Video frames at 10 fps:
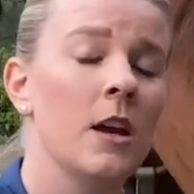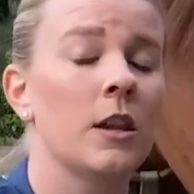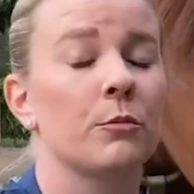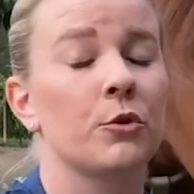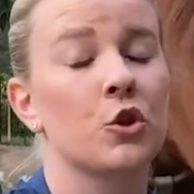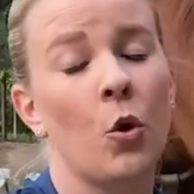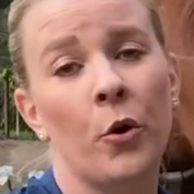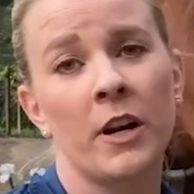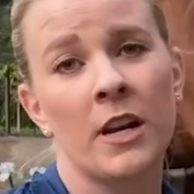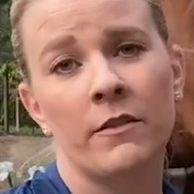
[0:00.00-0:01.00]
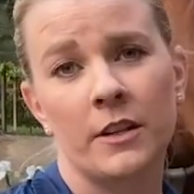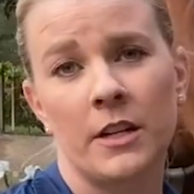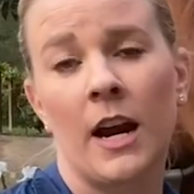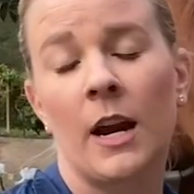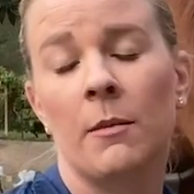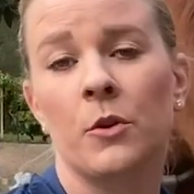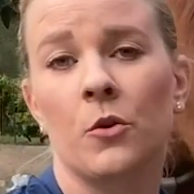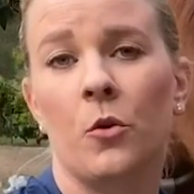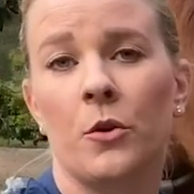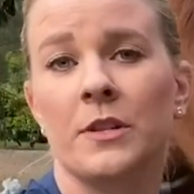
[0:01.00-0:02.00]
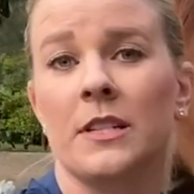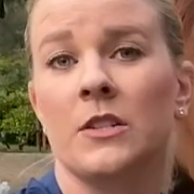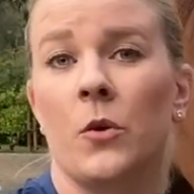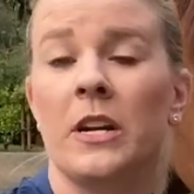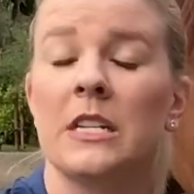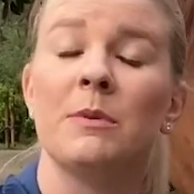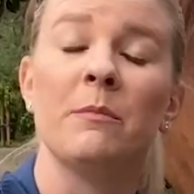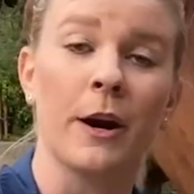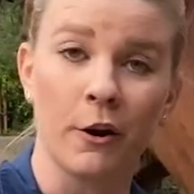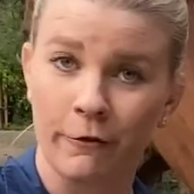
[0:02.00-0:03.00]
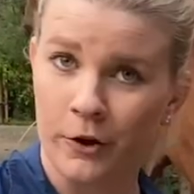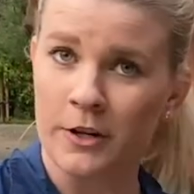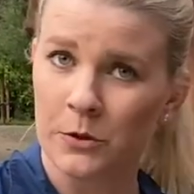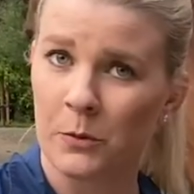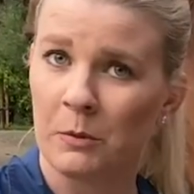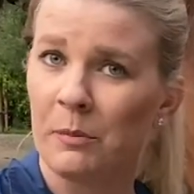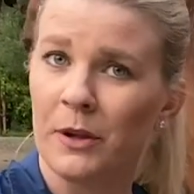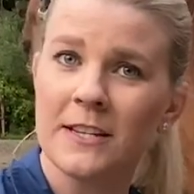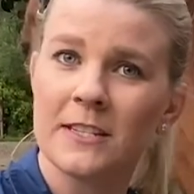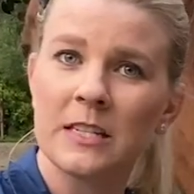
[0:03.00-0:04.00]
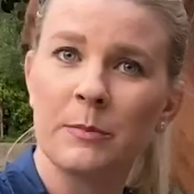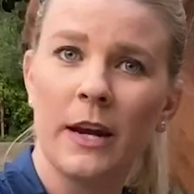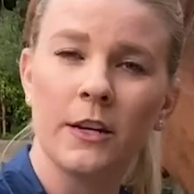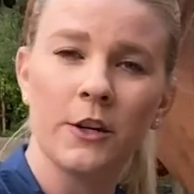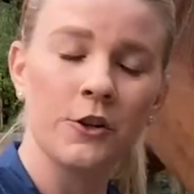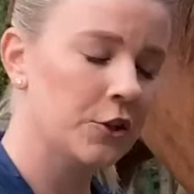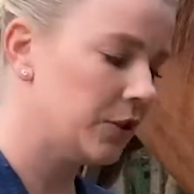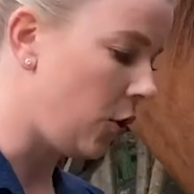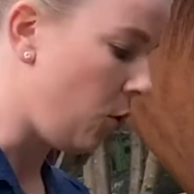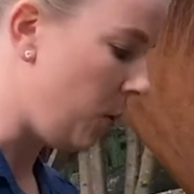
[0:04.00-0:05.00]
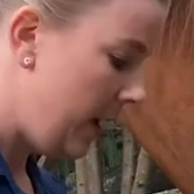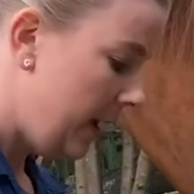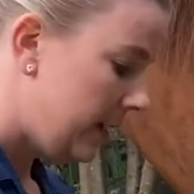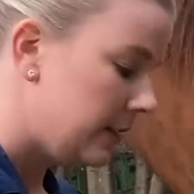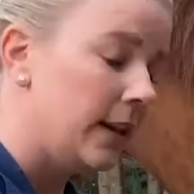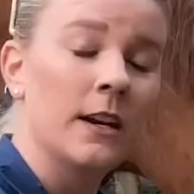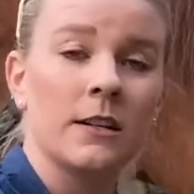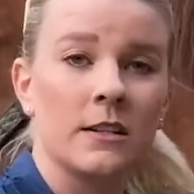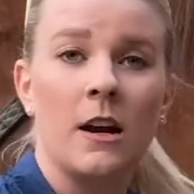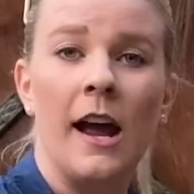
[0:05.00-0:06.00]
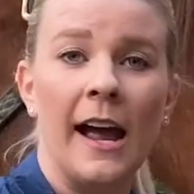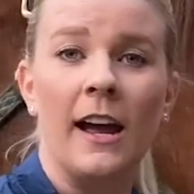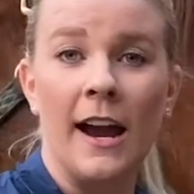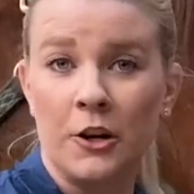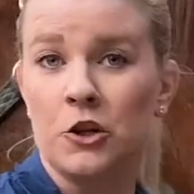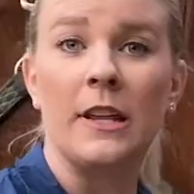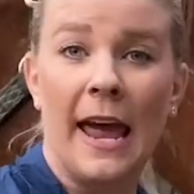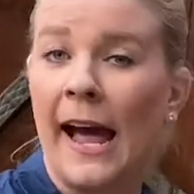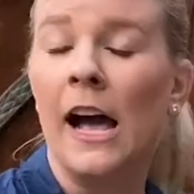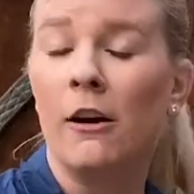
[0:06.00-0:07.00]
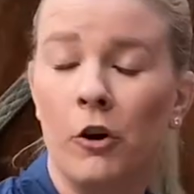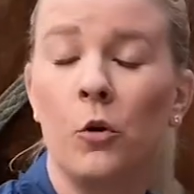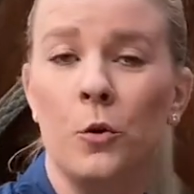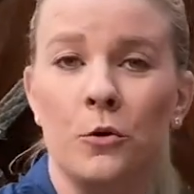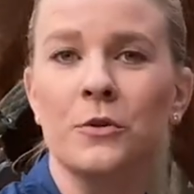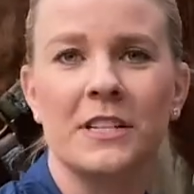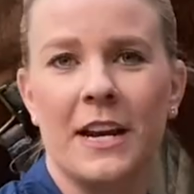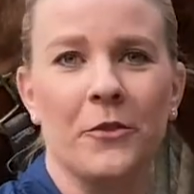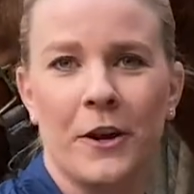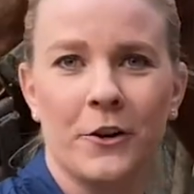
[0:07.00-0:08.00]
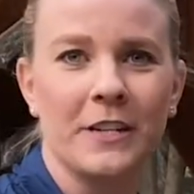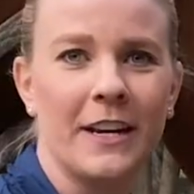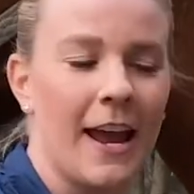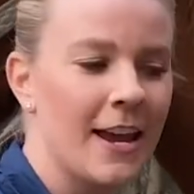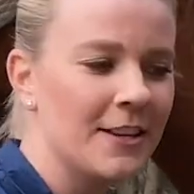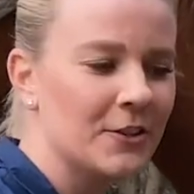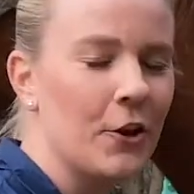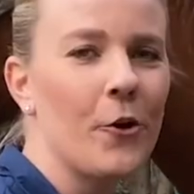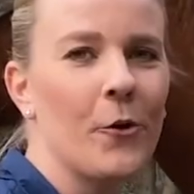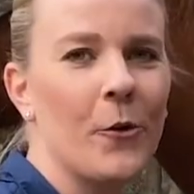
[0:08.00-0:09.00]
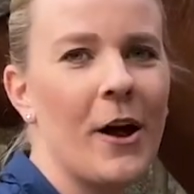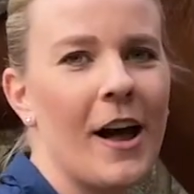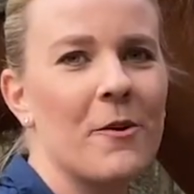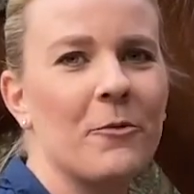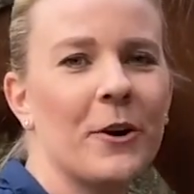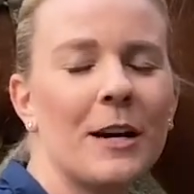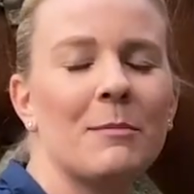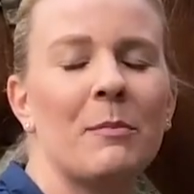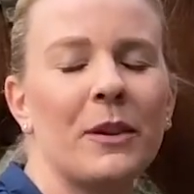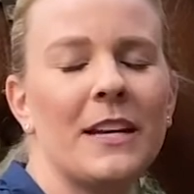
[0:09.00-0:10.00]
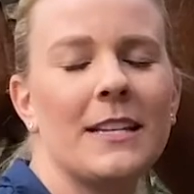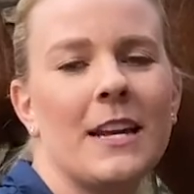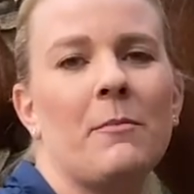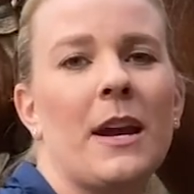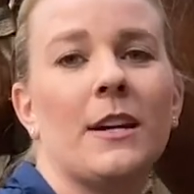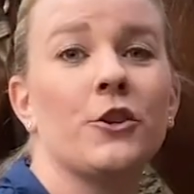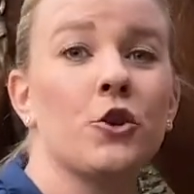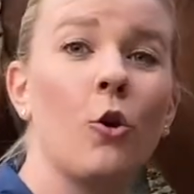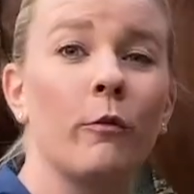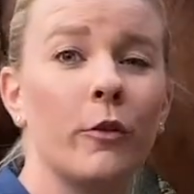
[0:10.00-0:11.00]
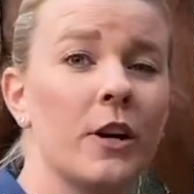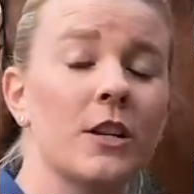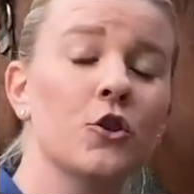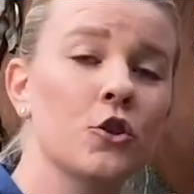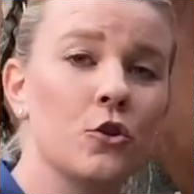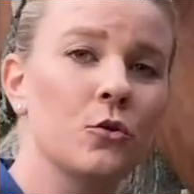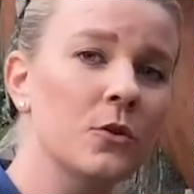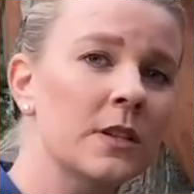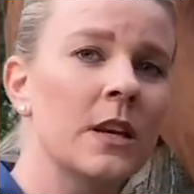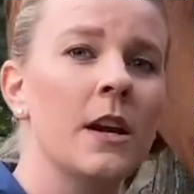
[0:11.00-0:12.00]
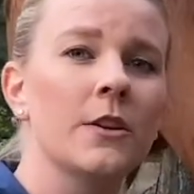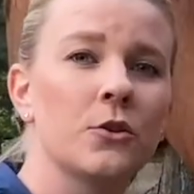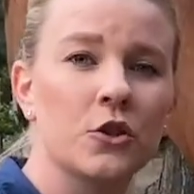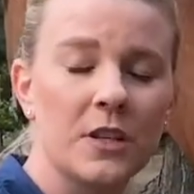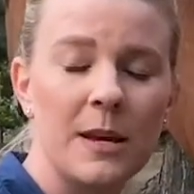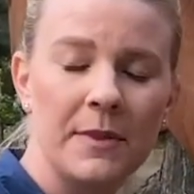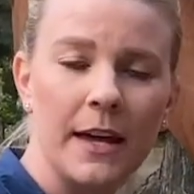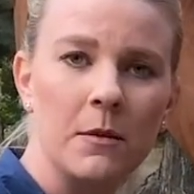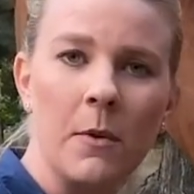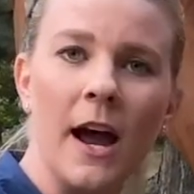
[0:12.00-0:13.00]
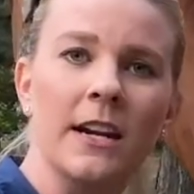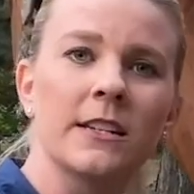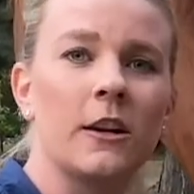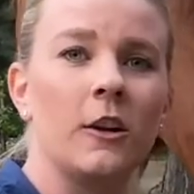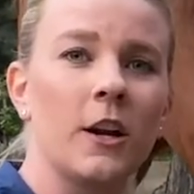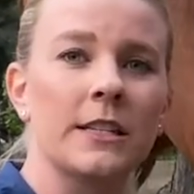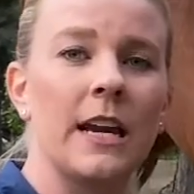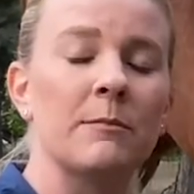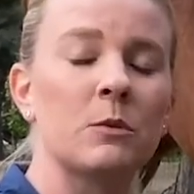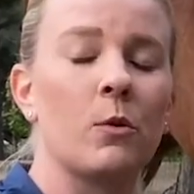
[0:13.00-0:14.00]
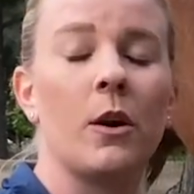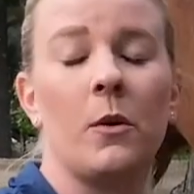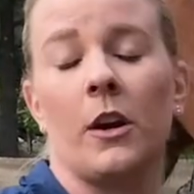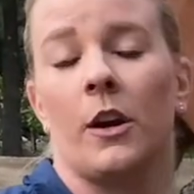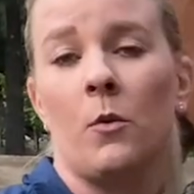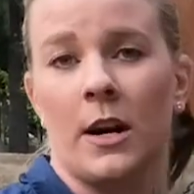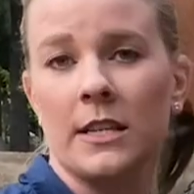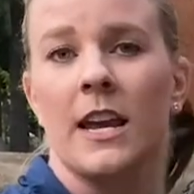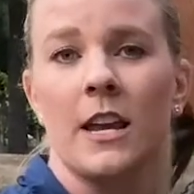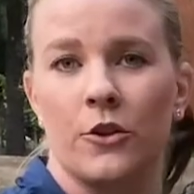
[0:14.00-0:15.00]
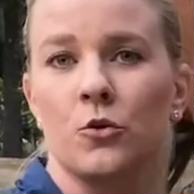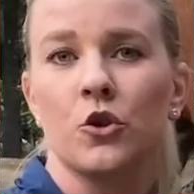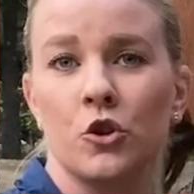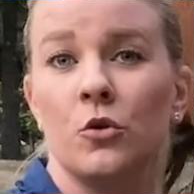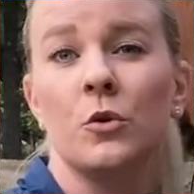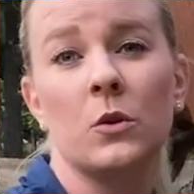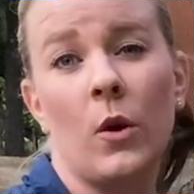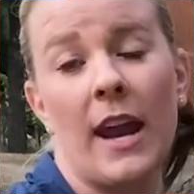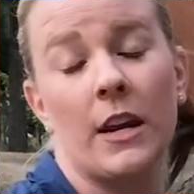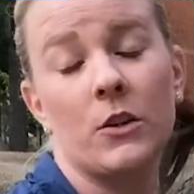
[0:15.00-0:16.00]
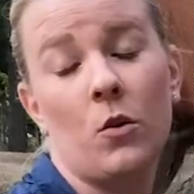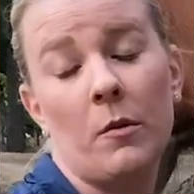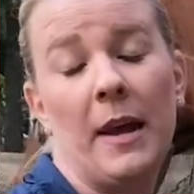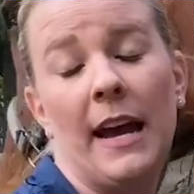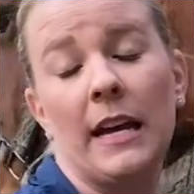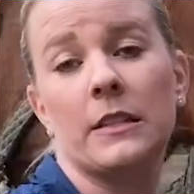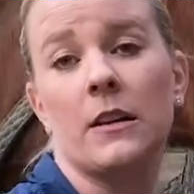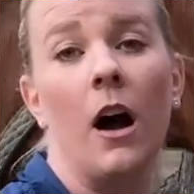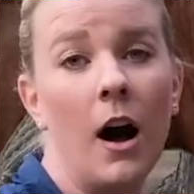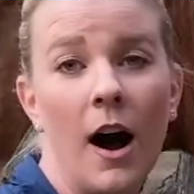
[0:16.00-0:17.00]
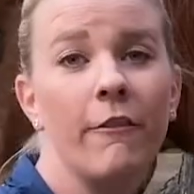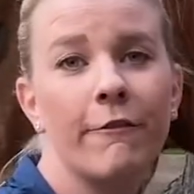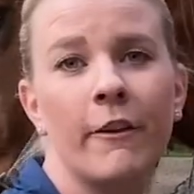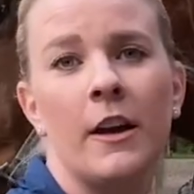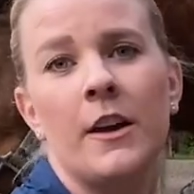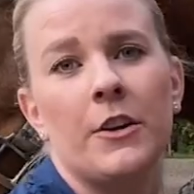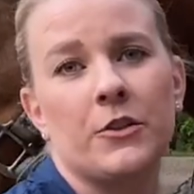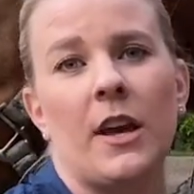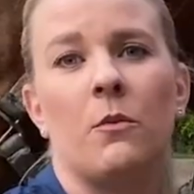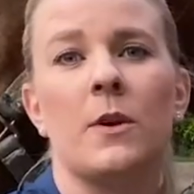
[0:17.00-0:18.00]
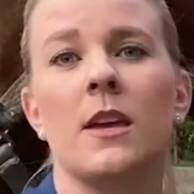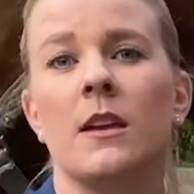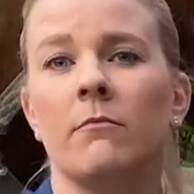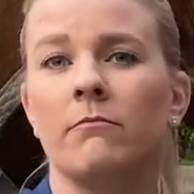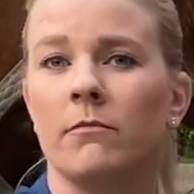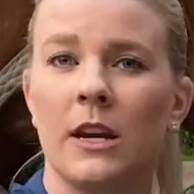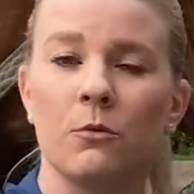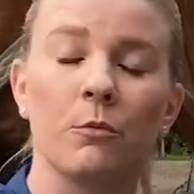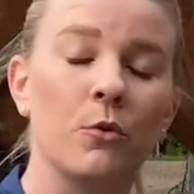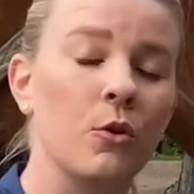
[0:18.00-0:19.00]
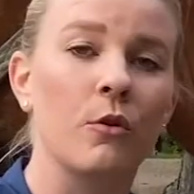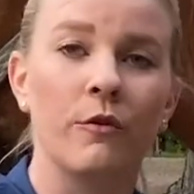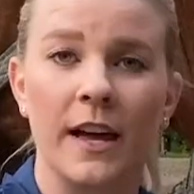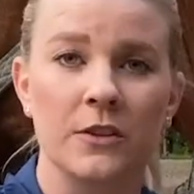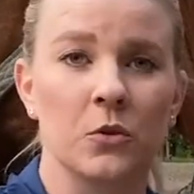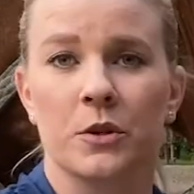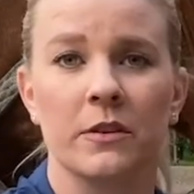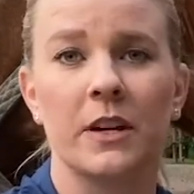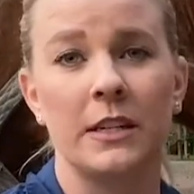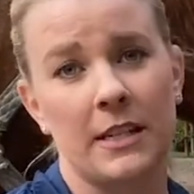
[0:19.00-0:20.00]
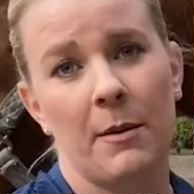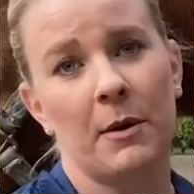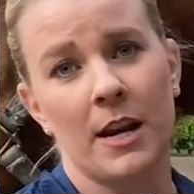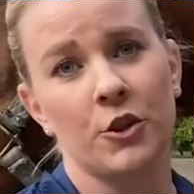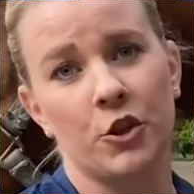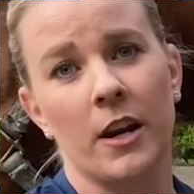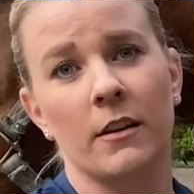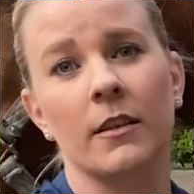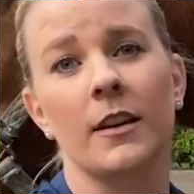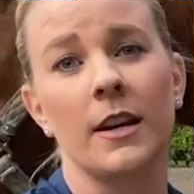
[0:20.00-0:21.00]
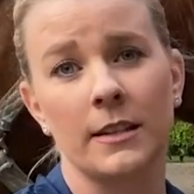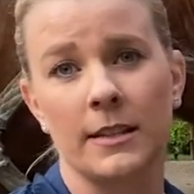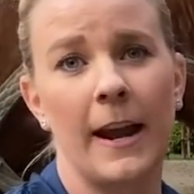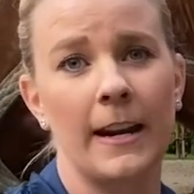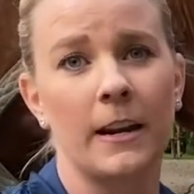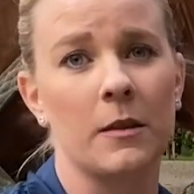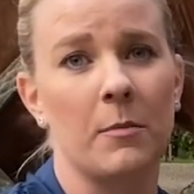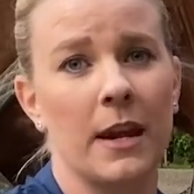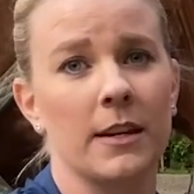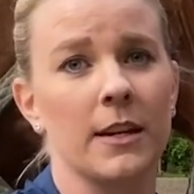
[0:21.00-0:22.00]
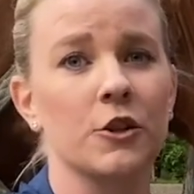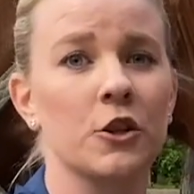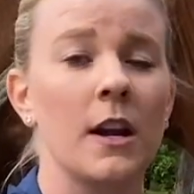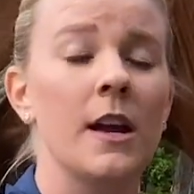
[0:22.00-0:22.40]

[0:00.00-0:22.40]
The majority of the time, your horse is going to be barefoot when we place this bandage. So Zan does not actually have a wound down there today. So we're going to be placing a bandage over his shoes. So just keep that in mind, that a lot of times we're going to want to take those shoes and or pads off so that we can remove that source of contamination inside the bandage.